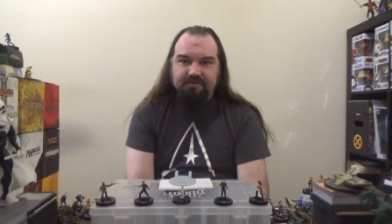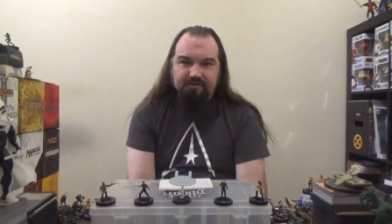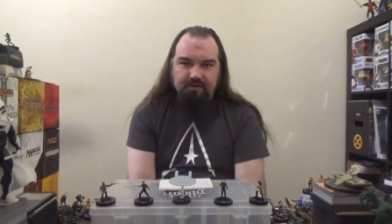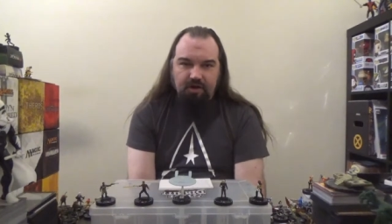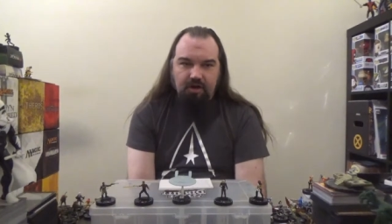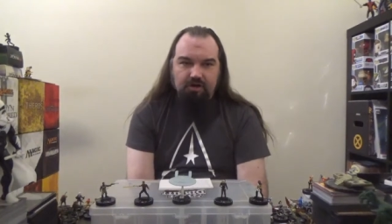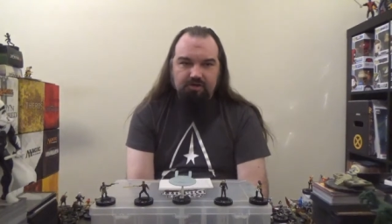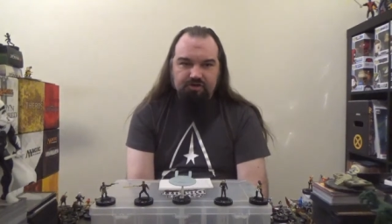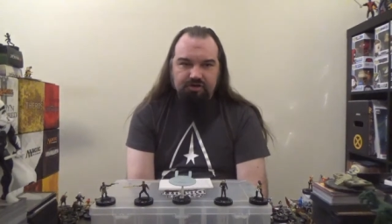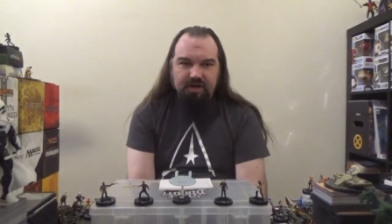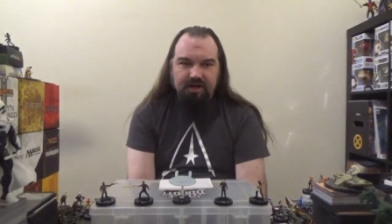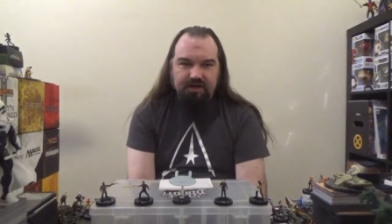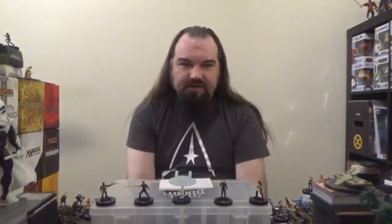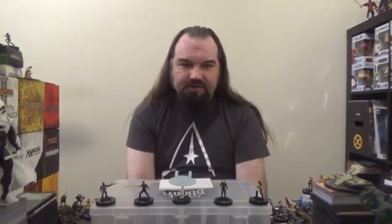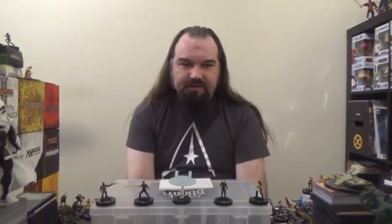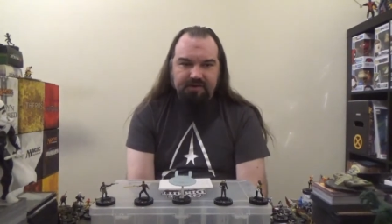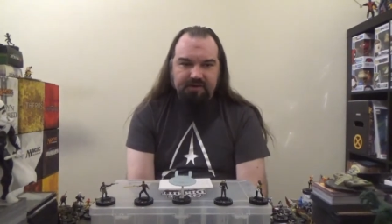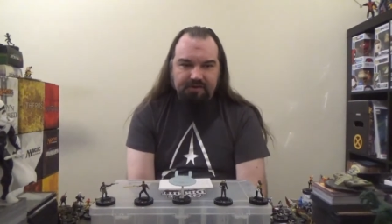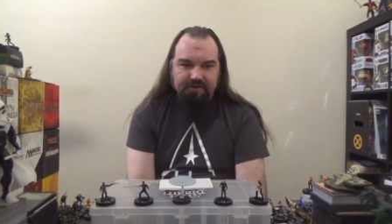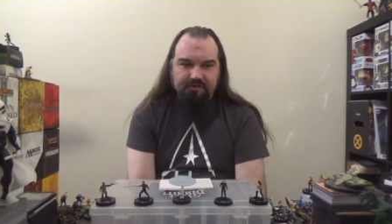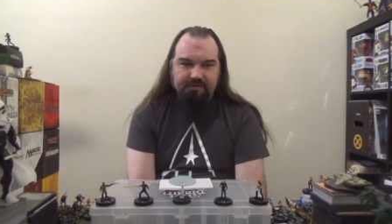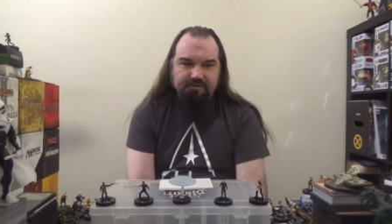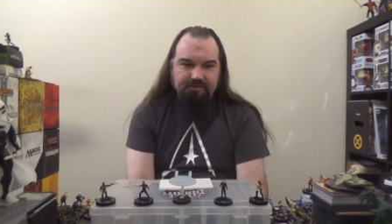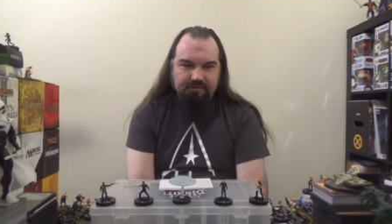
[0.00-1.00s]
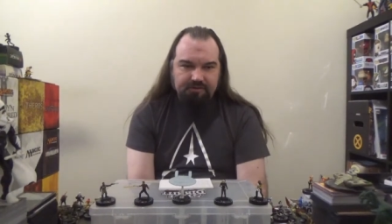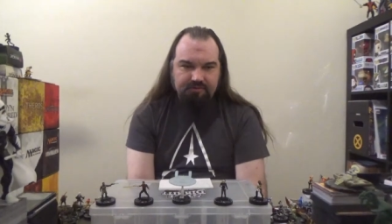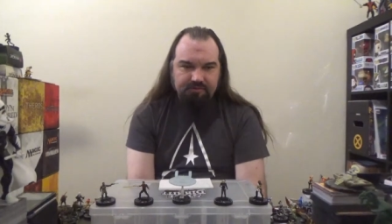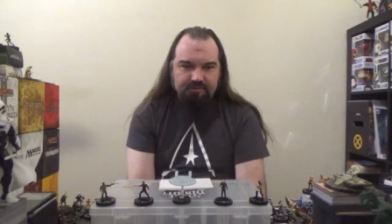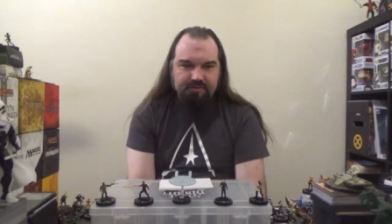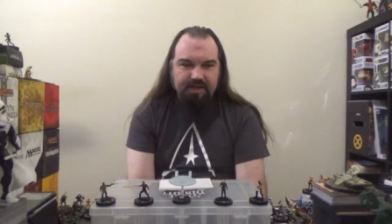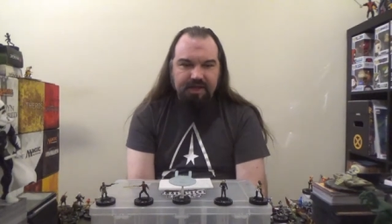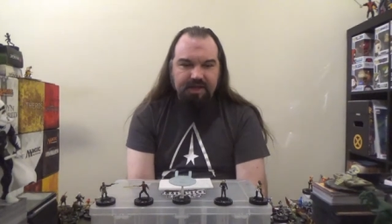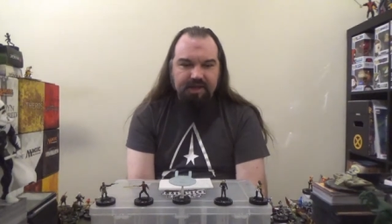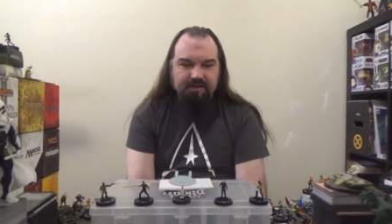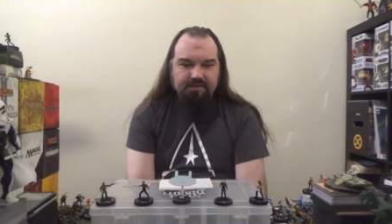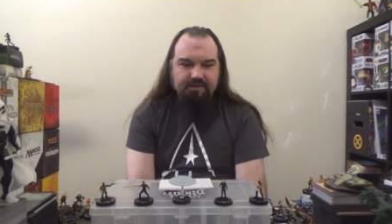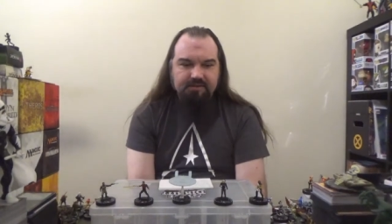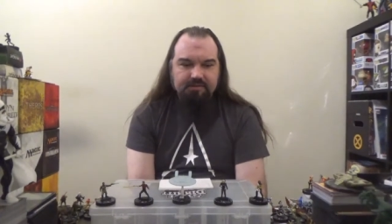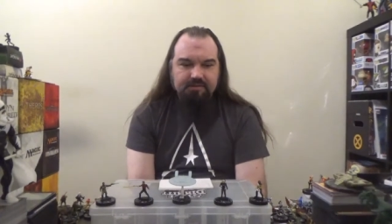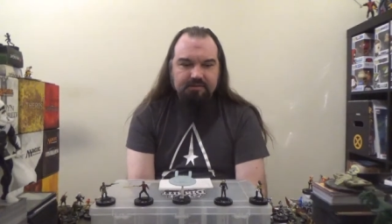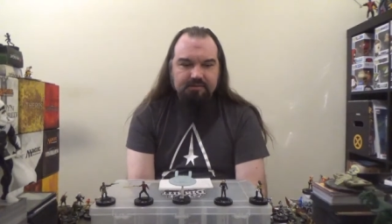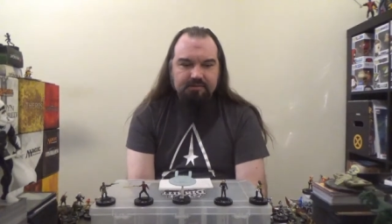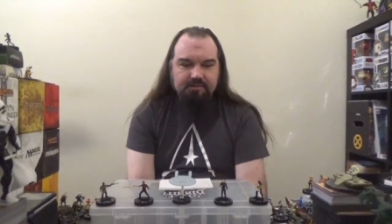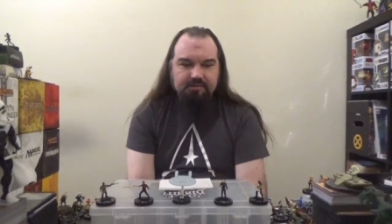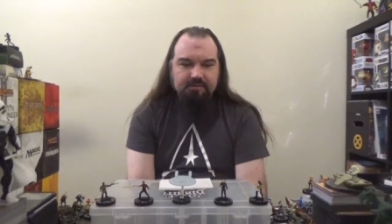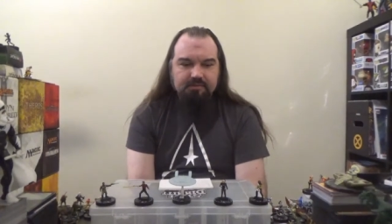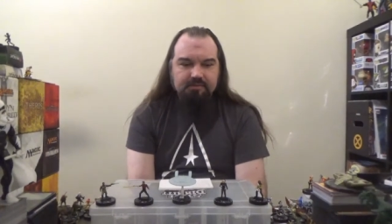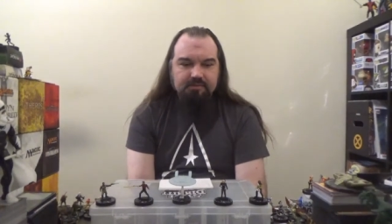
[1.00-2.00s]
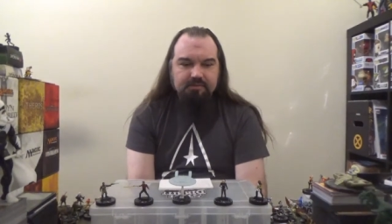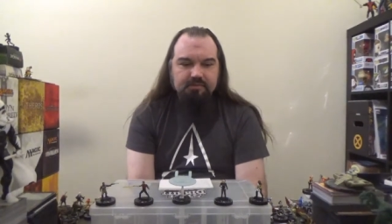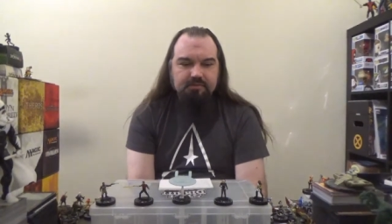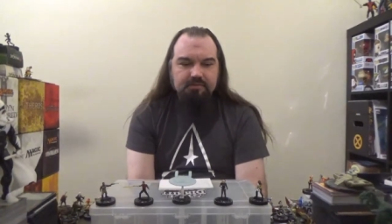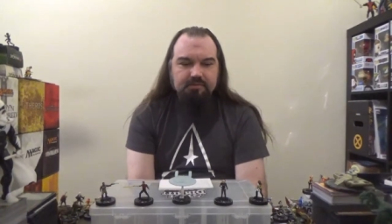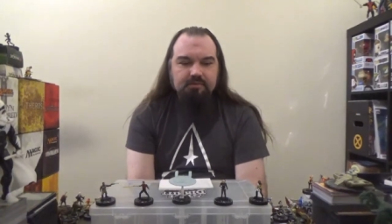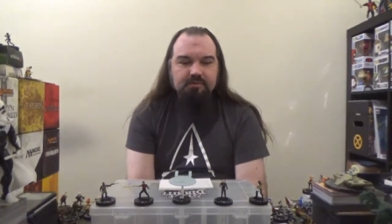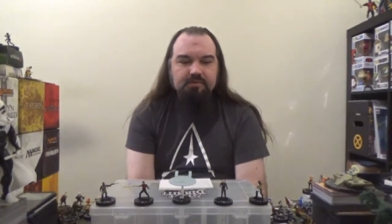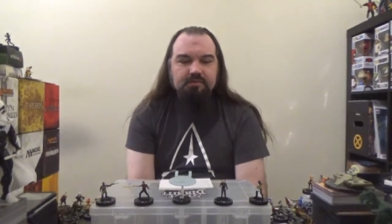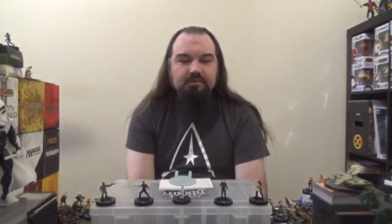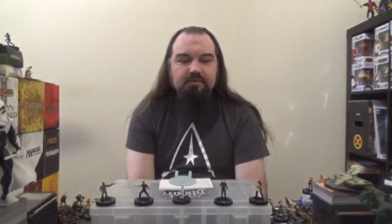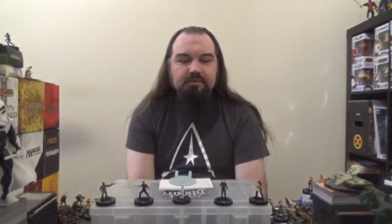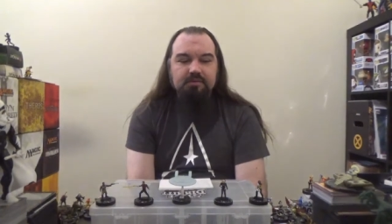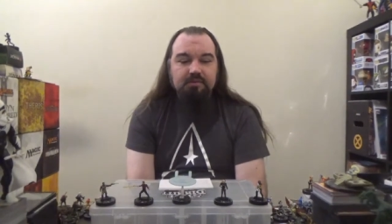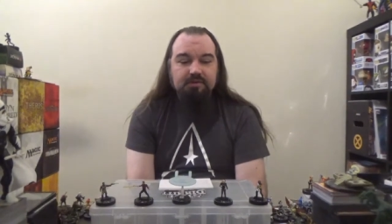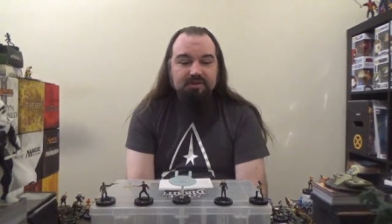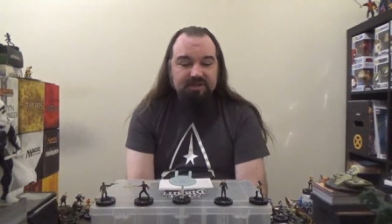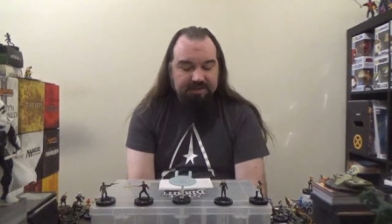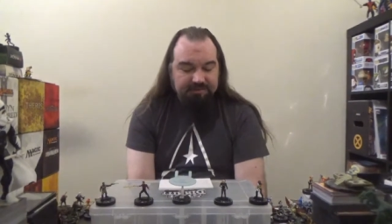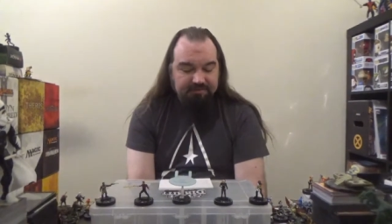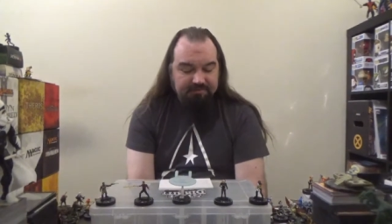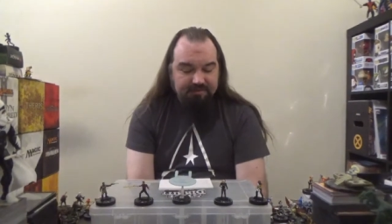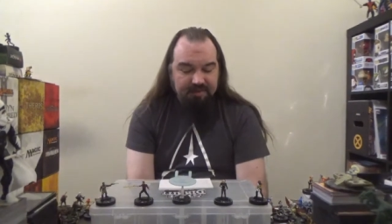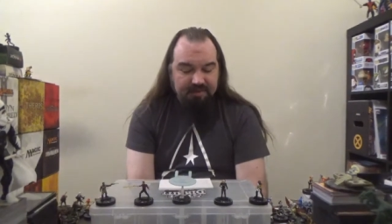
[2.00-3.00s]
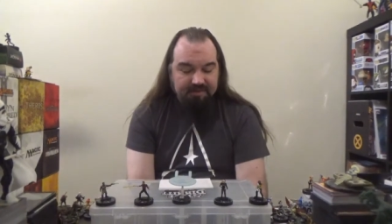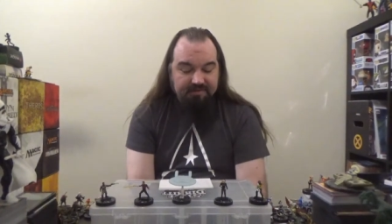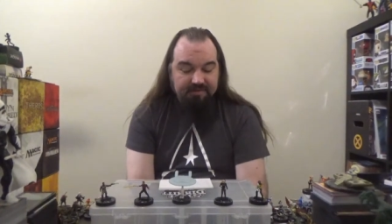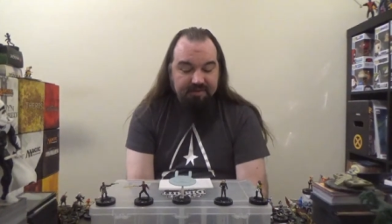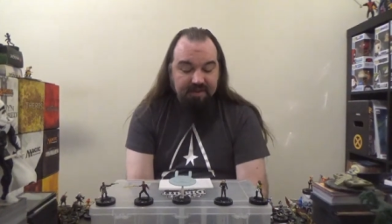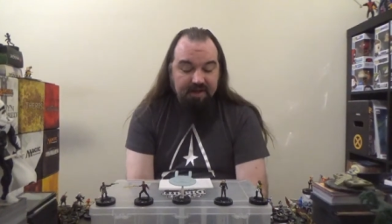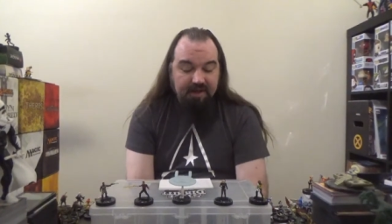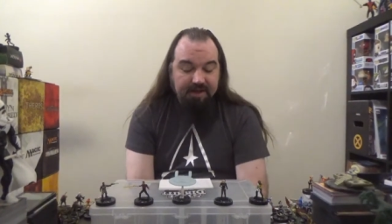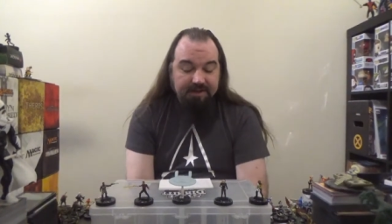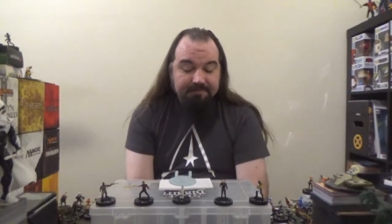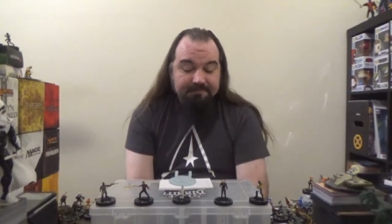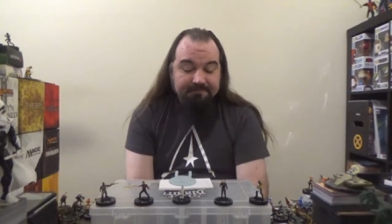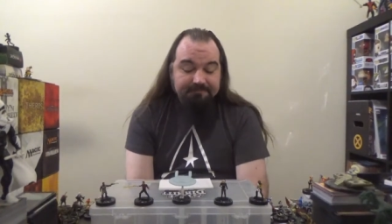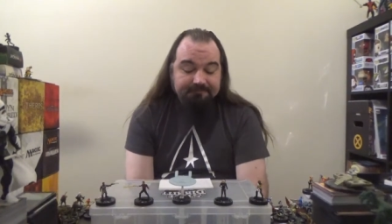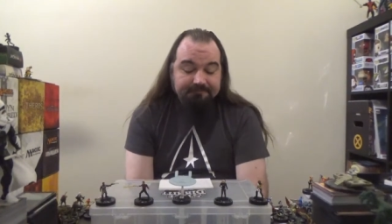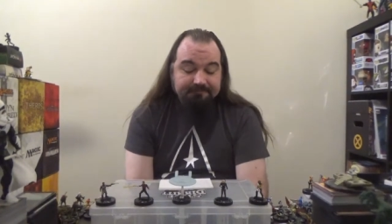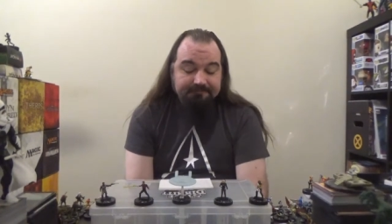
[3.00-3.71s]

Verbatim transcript: Star Trek series to date, Deep Space Nine.